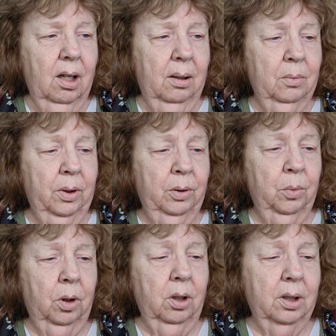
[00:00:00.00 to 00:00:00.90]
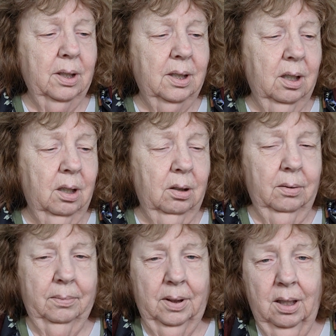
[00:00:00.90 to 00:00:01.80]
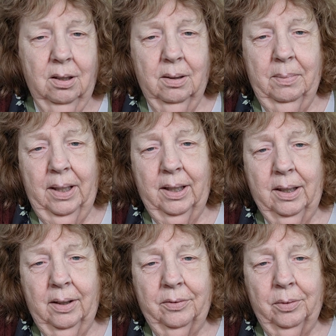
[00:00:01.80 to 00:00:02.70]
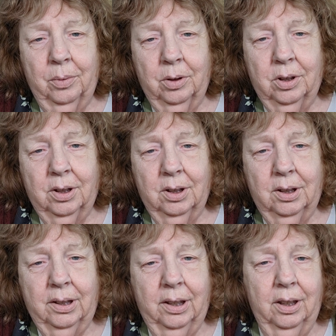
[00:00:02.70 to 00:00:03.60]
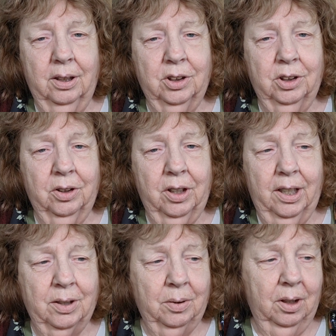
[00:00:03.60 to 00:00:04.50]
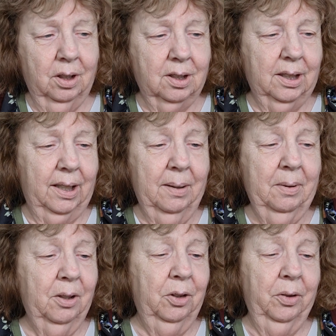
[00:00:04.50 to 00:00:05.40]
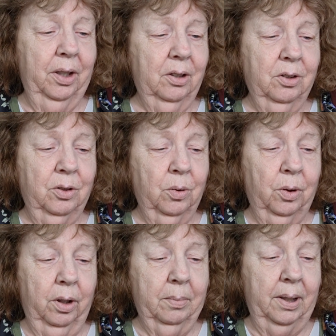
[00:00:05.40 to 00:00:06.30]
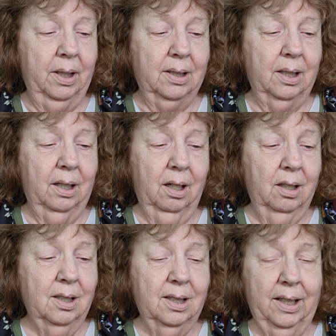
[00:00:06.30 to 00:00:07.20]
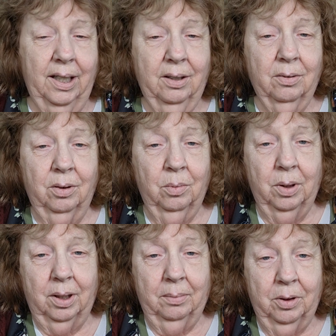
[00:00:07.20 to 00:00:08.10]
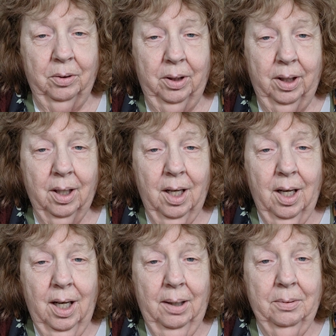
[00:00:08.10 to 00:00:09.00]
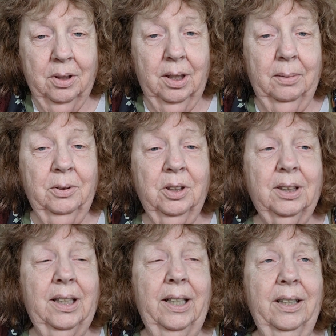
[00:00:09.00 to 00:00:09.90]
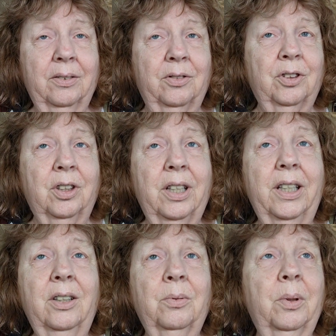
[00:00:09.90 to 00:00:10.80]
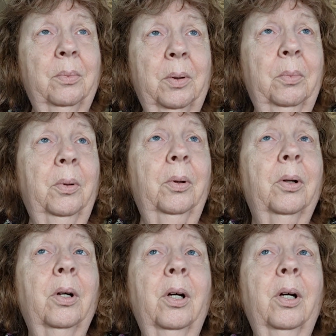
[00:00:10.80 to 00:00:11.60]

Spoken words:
work on this doll. I'll come back afterwards and show you guys what it looks like. I'm not doing a tutorial because honestly, I don't know what I'm doing. I'm just kind of trying to remember